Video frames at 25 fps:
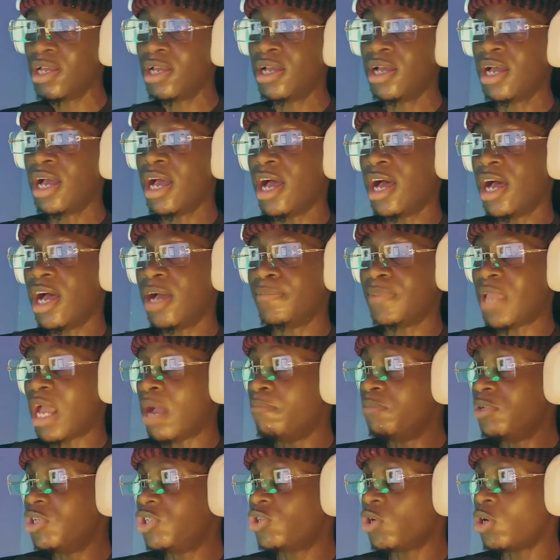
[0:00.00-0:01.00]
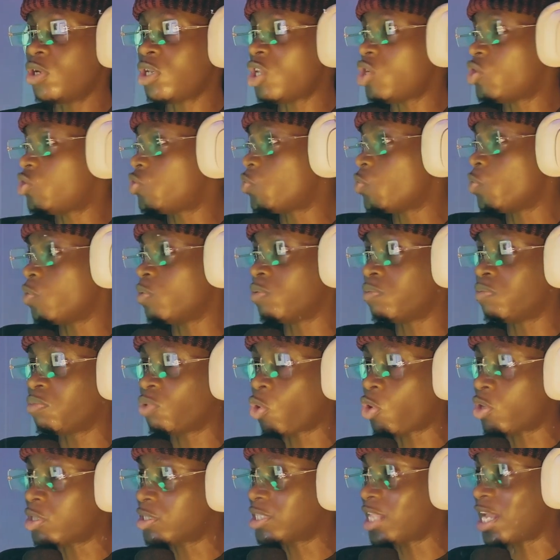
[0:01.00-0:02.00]
Their mission is to
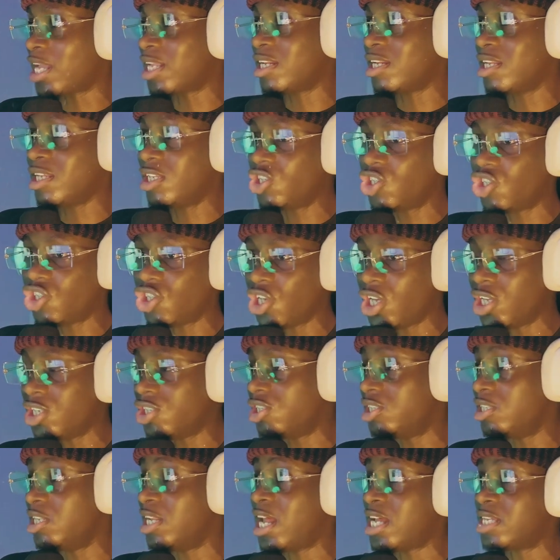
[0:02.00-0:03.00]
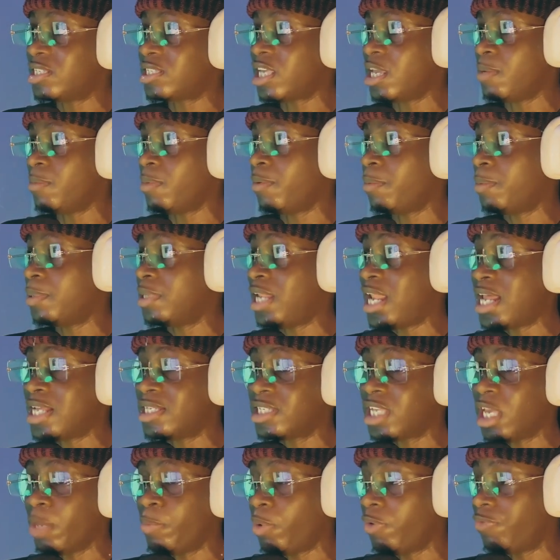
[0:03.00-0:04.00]
constantly change the
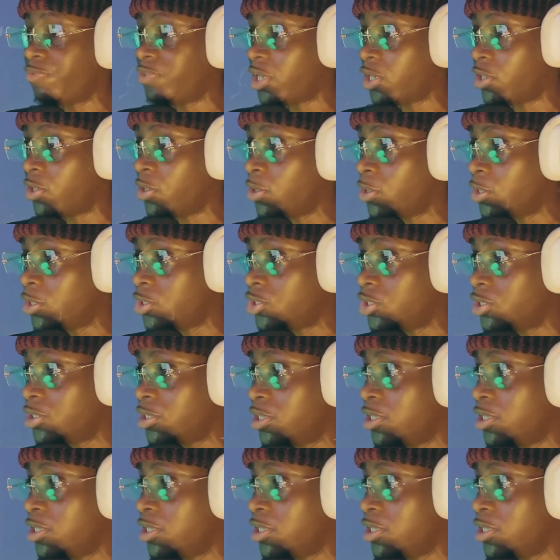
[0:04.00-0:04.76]
landscape of technology,